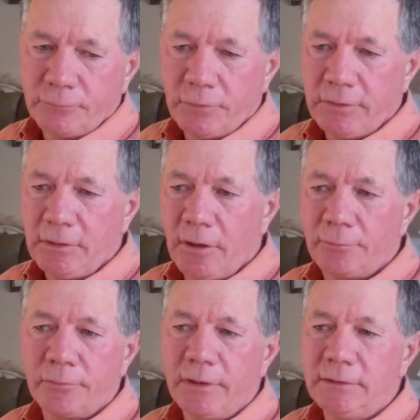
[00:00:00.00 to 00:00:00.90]
We
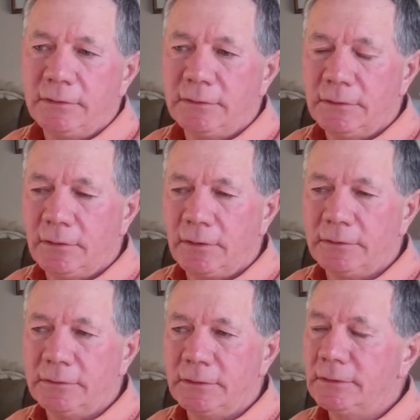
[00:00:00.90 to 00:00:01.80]
operate
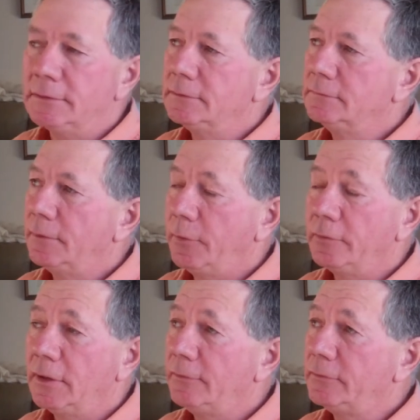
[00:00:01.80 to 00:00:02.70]
on
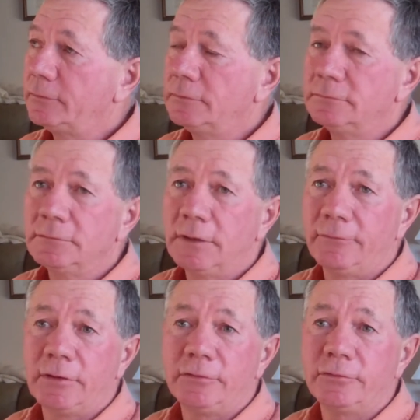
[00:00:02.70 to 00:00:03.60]
about
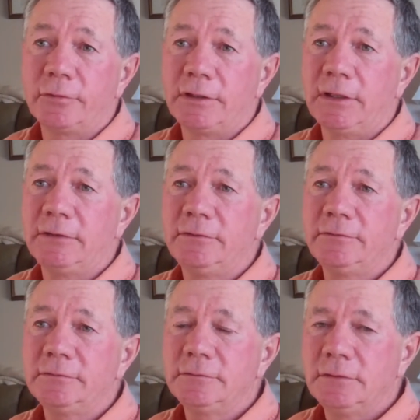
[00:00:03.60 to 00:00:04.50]
1,120
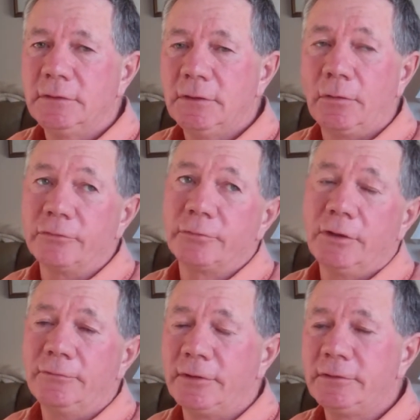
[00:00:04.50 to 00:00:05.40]
acres, about
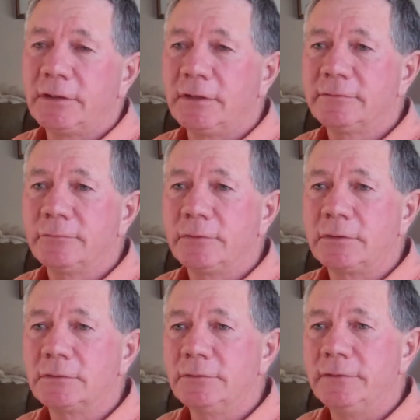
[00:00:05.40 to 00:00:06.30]
1,200 I guess if we
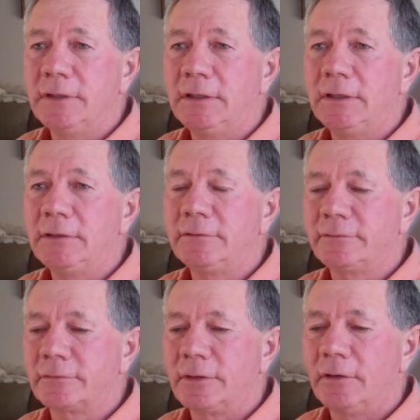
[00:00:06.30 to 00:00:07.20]
include the 80
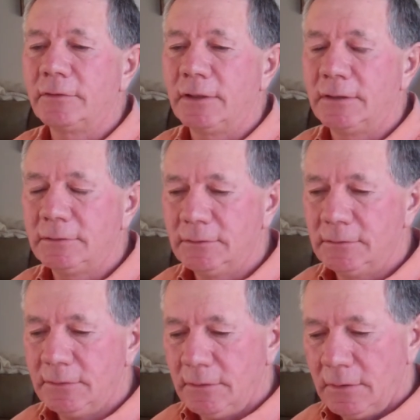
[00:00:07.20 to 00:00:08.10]
acres of crown land.
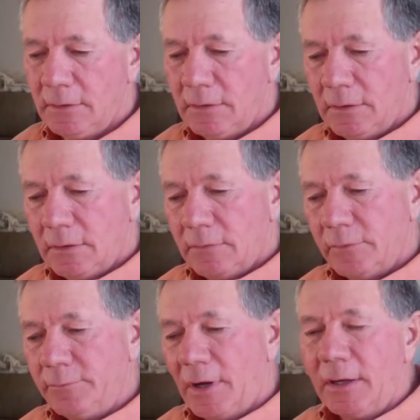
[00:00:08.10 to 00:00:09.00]

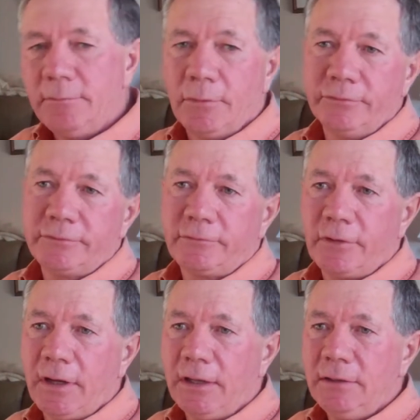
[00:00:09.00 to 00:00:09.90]
We buy most of
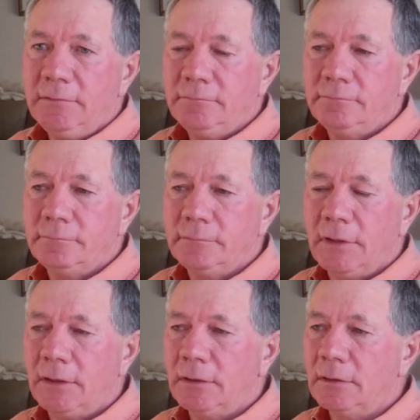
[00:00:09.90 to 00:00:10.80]
our hay,
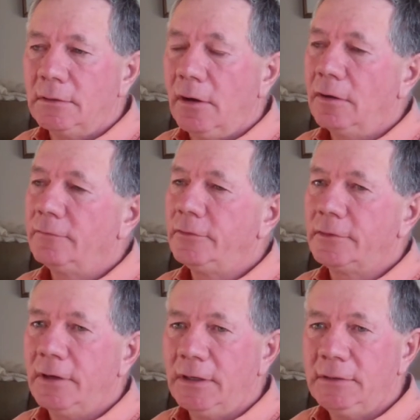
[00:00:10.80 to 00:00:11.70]
all of our
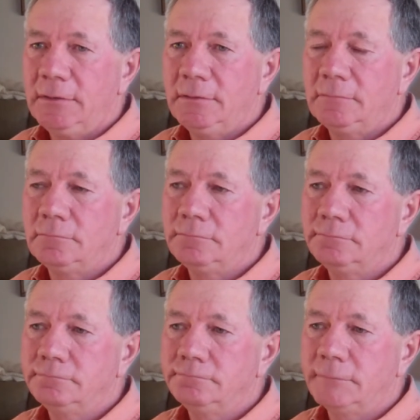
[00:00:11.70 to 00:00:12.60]
grain
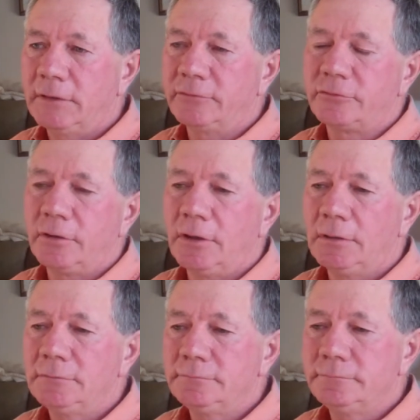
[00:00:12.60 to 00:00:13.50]
and straw.